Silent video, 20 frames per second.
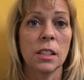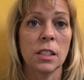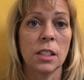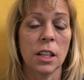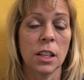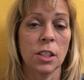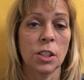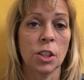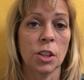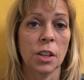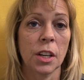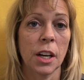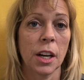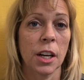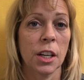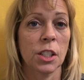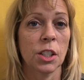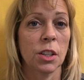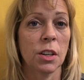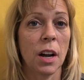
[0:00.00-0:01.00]
Does your
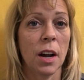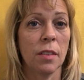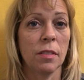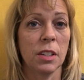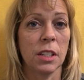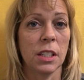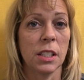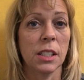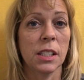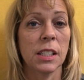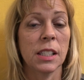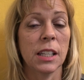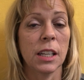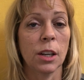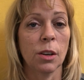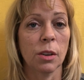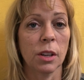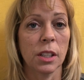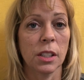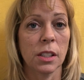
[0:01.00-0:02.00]
character have any
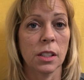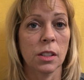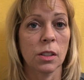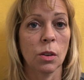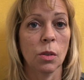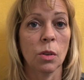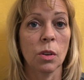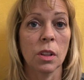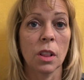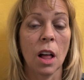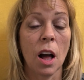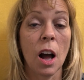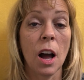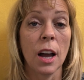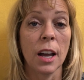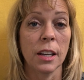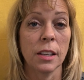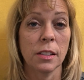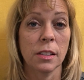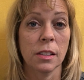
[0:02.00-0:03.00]
secrets or
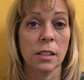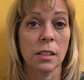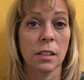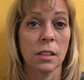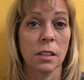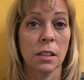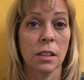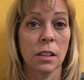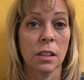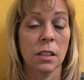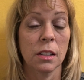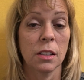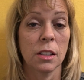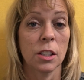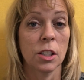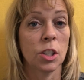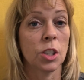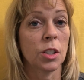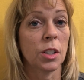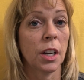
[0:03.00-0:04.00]
lies?
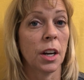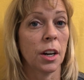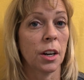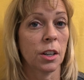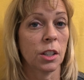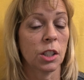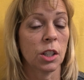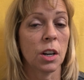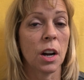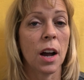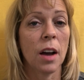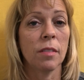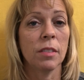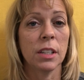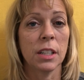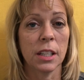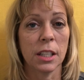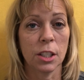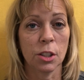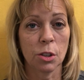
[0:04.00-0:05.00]
Does your character have
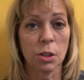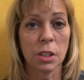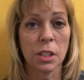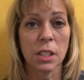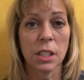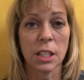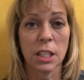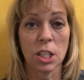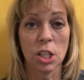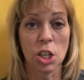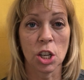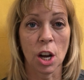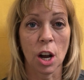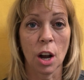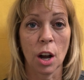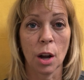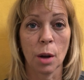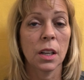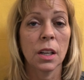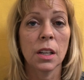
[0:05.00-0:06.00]
an interesting
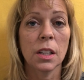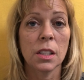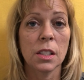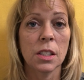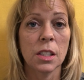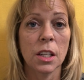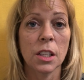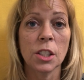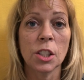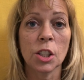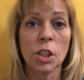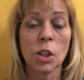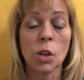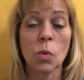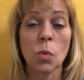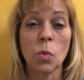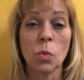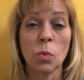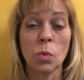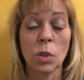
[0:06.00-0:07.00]
job? Does your
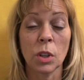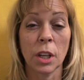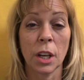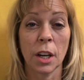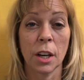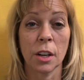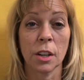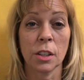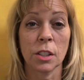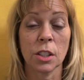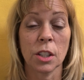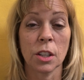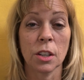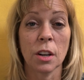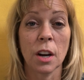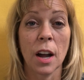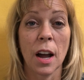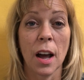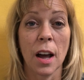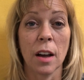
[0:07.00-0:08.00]
character
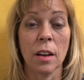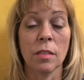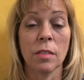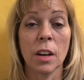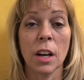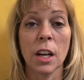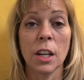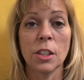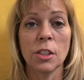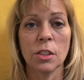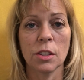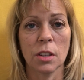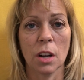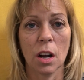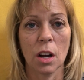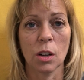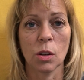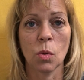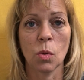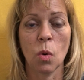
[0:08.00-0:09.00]
have
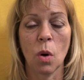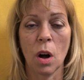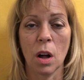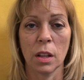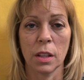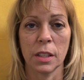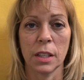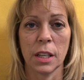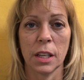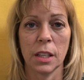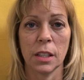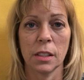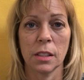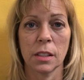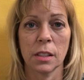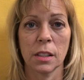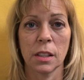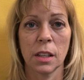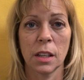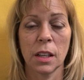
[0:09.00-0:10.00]
underdog
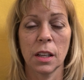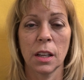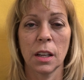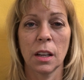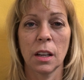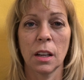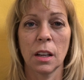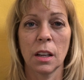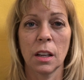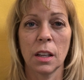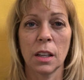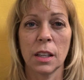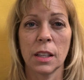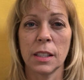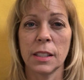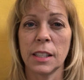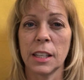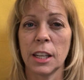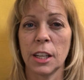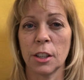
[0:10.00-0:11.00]
qualities?
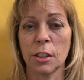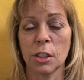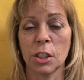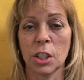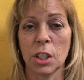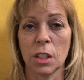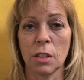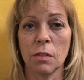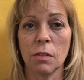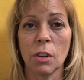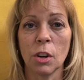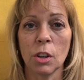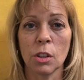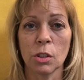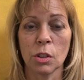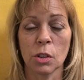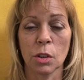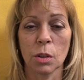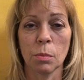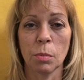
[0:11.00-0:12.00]
Is he or she
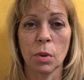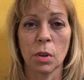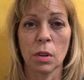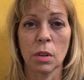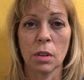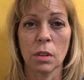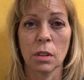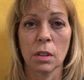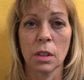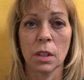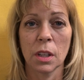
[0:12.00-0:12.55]
vulnerable?